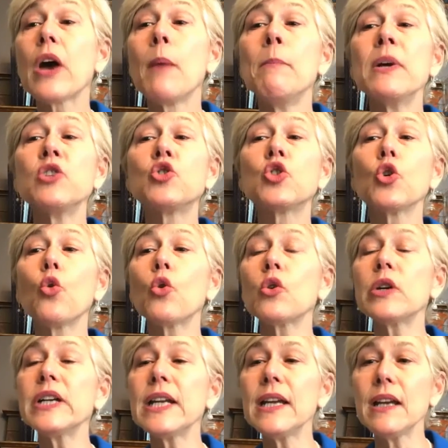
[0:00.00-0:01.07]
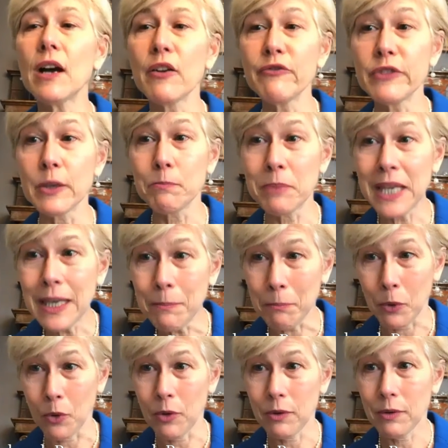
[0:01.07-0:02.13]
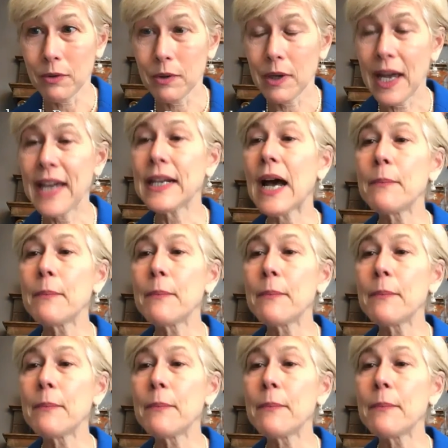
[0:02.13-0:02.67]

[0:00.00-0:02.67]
a majority of the people. And I